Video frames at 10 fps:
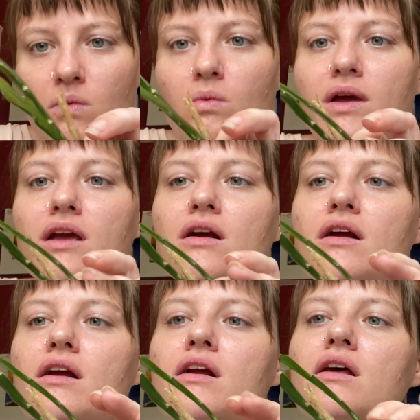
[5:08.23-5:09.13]

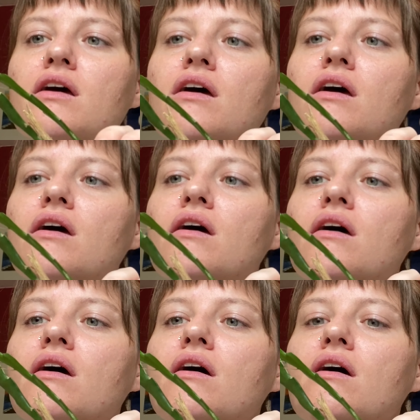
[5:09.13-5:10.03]
Weird.
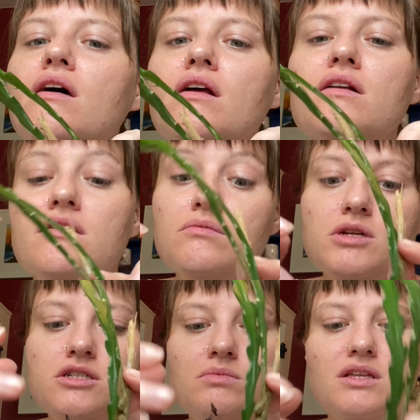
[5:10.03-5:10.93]
I don't know
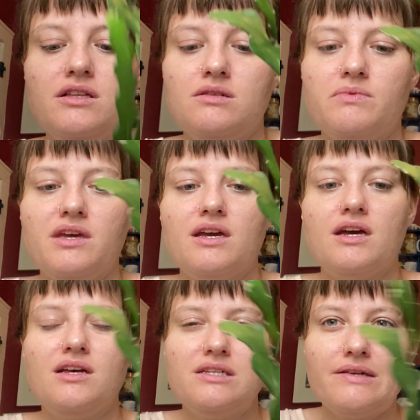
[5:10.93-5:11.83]
much about this plant,
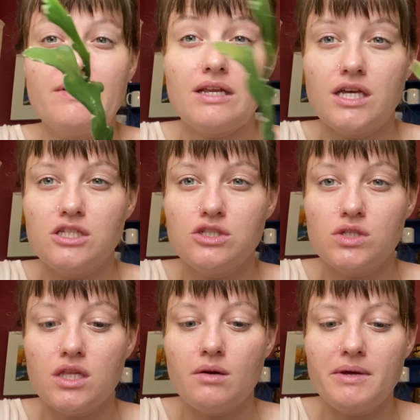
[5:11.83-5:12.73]
guys. I've got to do
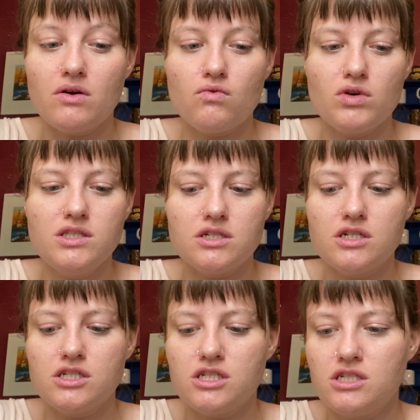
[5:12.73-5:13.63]
a little bit of
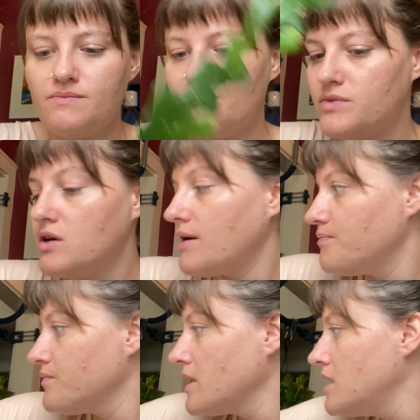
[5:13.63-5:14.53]
research. Okay.
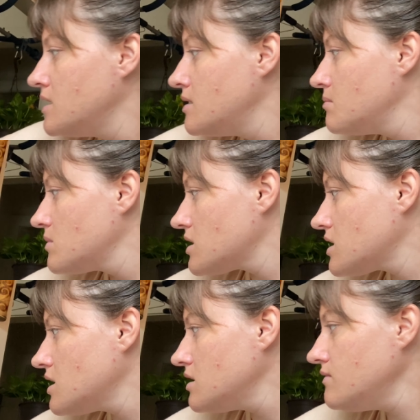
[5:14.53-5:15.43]

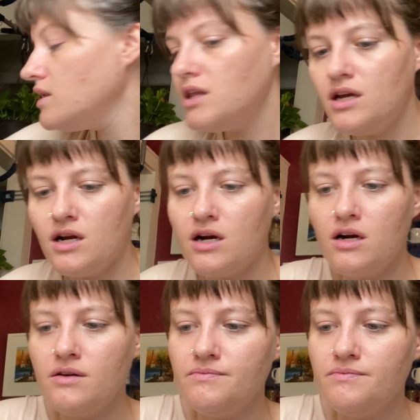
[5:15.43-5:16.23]
Over there.